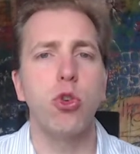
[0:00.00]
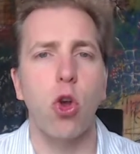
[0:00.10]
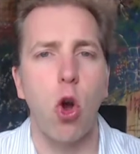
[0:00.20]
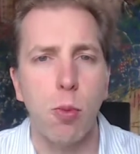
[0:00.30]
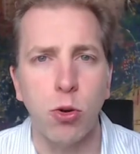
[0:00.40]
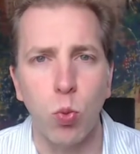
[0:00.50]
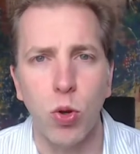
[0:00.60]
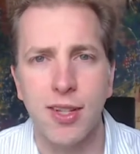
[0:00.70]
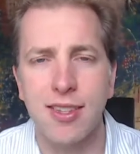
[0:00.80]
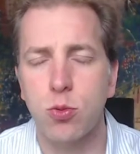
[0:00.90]
common
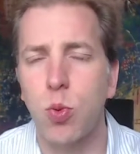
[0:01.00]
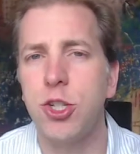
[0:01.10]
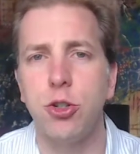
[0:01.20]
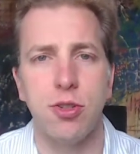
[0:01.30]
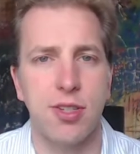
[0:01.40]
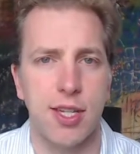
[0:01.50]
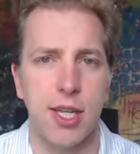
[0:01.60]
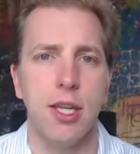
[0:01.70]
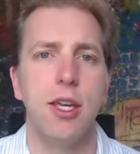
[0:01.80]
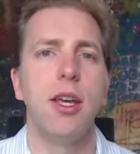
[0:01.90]
one, that's what you
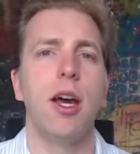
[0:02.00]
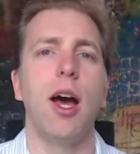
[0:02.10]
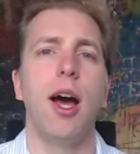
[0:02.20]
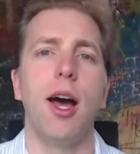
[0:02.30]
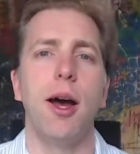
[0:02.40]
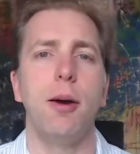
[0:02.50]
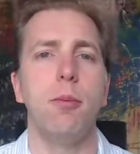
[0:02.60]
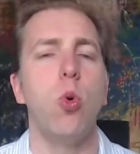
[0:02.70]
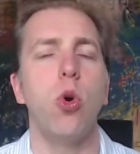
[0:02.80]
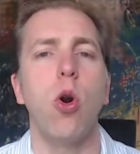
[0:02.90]
see
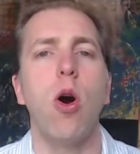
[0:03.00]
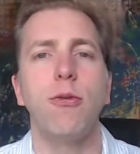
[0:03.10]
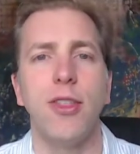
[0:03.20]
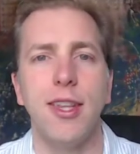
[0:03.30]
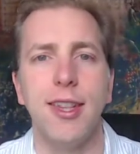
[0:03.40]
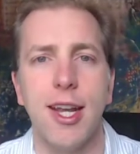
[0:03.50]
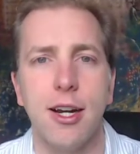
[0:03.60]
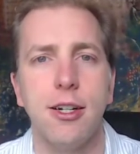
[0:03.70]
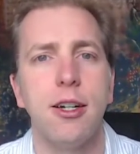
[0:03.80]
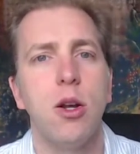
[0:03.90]
more often
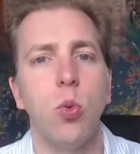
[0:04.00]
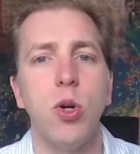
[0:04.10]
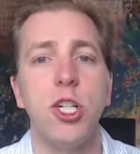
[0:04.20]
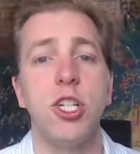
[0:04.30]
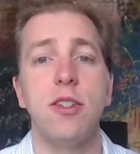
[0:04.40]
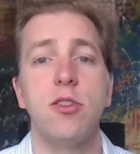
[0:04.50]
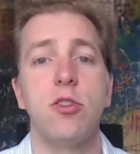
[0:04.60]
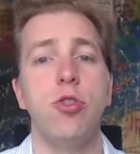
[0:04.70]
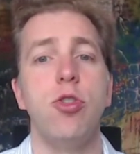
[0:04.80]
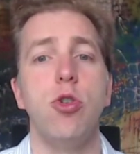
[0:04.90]
there, which is
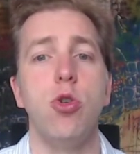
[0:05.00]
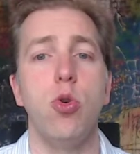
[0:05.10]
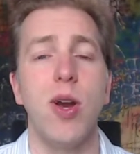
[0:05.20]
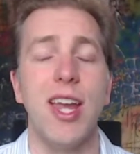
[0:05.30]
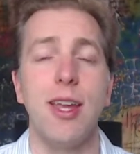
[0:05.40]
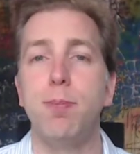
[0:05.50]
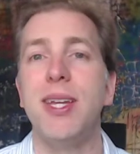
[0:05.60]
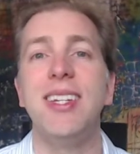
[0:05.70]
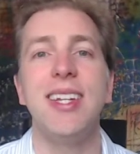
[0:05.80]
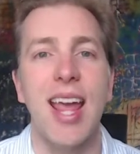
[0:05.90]
through a
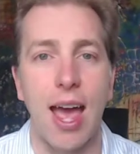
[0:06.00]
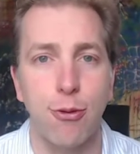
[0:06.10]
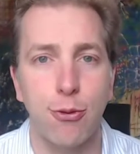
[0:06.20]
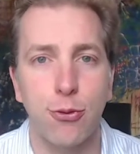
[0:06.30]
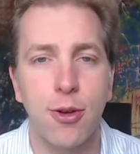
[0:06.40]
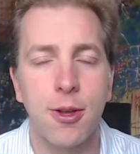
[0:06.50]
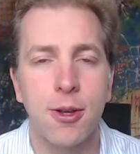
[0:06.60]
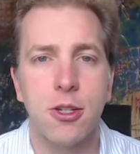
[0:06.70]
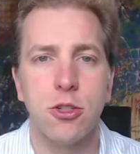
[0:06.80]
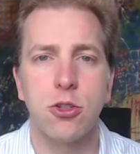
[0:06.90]
PDF.
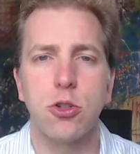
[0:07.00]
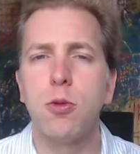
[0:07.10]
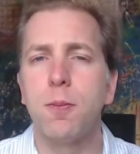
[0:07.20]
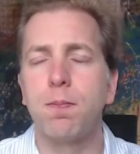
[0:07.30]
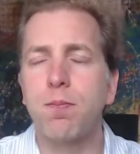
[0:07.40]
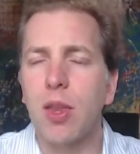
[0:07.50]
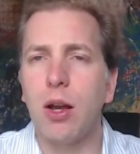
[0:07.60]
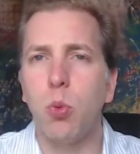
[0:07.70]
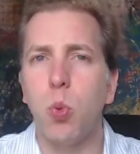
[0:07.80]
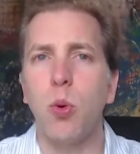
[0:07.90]
So
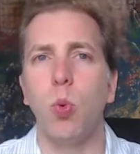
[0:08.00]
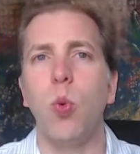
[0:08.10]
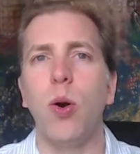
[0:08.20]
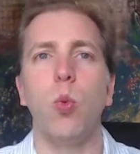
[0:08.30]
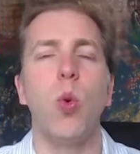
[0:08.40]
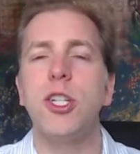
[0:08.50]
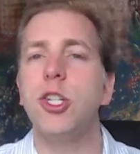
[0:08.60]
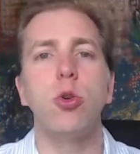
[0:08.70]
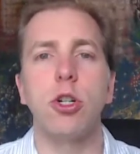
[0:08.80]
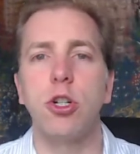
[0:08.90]
what
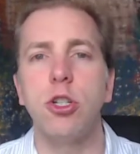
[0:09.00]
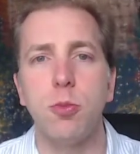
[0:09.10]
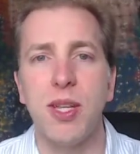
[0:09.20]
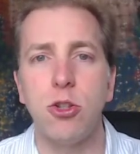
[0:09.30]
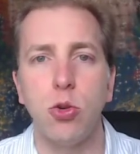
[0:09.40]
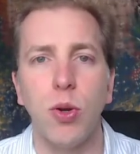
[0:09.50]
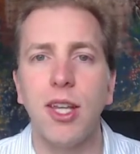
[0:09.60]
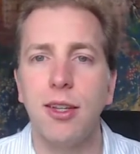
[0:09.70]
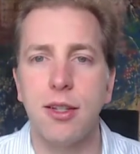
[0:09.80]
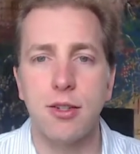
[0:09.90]
you are going to be
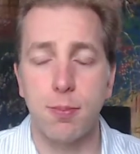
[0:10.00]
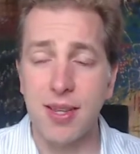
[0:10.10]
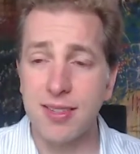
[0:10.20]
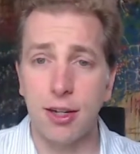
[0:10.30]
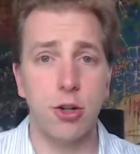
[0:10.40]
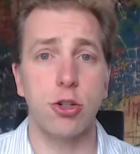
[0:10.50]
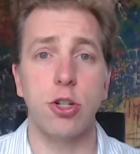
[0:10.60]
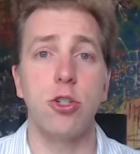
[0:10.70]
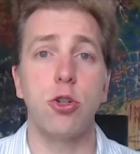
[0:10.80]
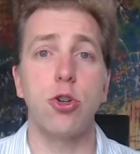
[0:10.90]
doing is basically you're
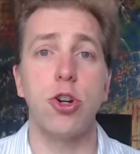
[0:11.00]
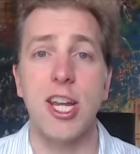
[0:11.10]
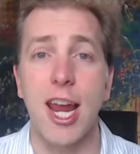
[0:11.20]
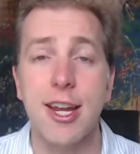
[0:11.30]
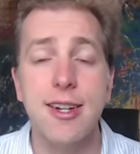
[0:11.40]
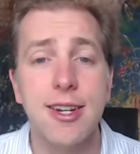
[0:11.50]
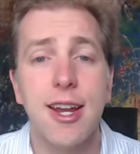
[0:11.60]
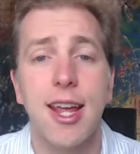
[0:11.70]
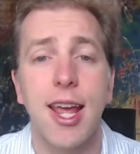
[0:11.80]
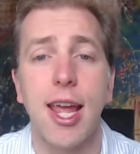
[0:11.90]
going to create
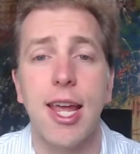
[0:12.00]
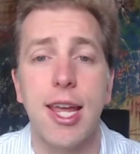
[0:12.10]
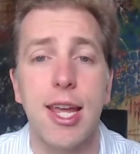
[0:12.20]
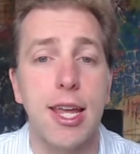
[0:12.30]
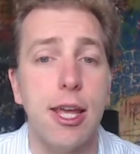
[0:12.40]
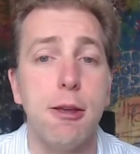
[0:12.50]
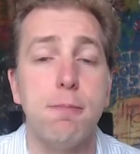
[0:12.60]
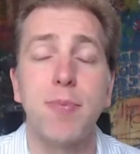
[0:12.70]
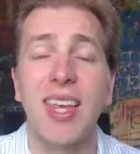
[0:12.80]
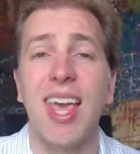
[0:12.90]
a
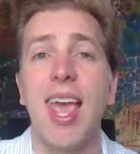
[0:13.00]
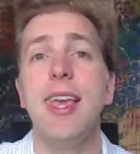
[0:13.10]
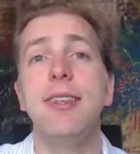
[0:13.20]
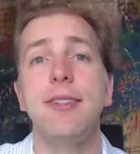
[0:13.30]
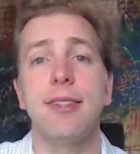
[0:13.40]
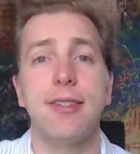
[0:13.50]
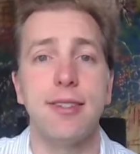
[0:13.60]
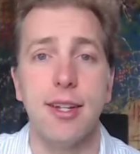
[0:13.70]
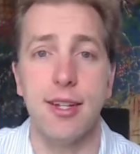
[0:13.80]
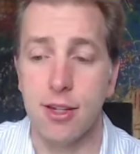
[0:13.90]
case
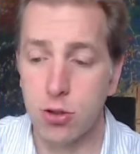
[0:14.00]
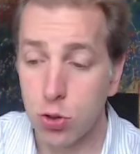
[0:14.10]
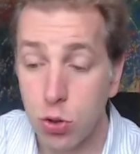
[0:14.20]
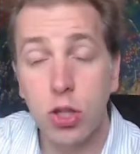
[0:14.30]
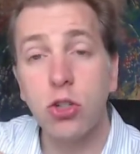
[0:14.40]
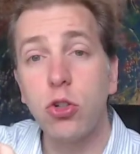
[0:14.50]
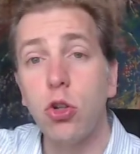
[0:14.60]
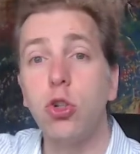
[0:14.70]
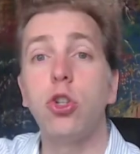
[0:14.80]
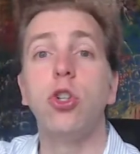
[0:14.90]
study. So you
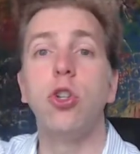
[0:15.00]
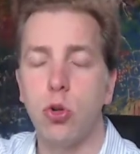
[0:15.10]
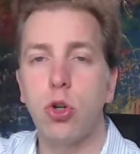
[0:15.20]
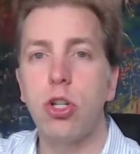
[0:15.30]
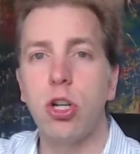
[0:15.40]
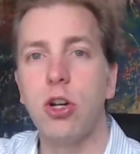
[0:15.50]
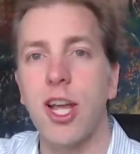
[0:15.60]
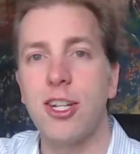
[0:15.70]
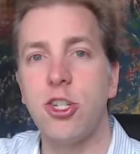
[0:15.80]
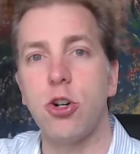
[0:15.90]
could look
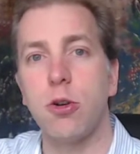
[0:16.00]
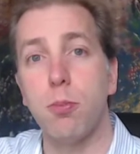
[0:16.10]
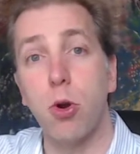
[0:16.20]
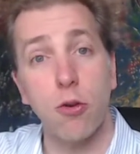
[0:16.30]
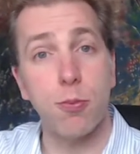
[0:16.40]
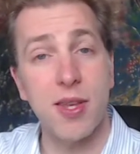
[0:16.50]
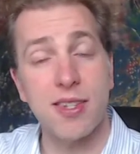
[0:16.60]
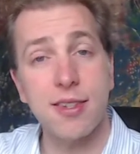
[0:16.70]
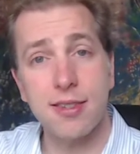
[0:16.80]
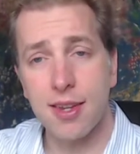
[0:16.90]
at your book of
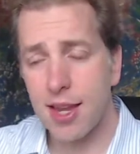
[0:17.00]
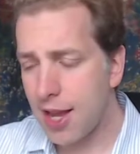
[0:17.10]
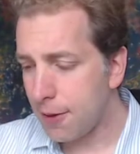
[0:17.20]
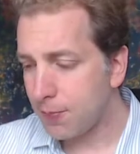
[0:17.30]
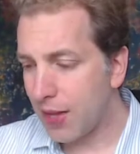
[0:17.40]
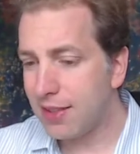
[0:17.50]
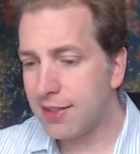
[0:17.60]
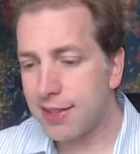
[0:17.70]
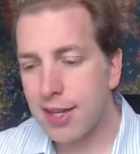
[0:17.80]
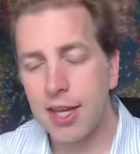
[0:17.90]
business and
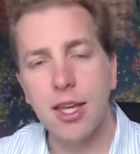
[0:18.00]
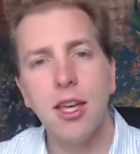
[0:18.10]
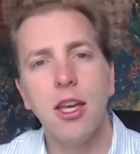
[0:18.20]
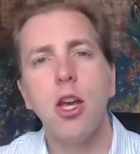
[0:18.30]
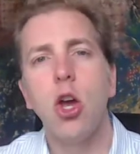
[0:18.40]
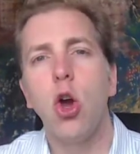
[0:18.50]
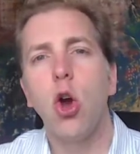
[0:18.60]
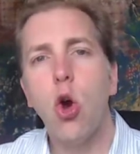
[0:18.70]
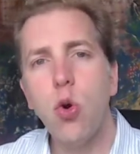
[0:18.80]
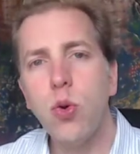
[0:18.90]
see
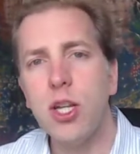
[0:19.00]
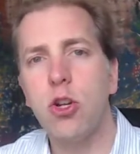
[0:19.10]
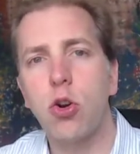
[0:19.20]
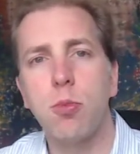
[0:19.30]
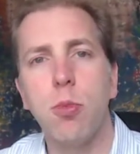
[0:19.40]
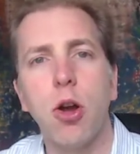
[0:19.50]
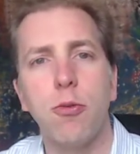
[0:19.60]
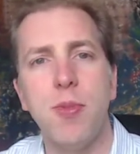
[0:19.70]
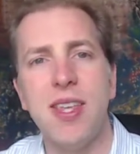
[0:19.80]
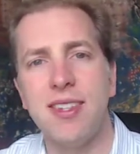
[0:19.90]
who in your book
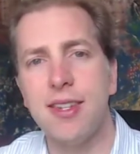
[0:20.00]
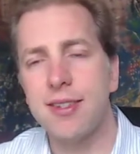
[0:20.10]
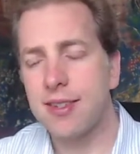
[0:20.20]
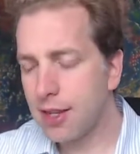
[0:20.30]
of business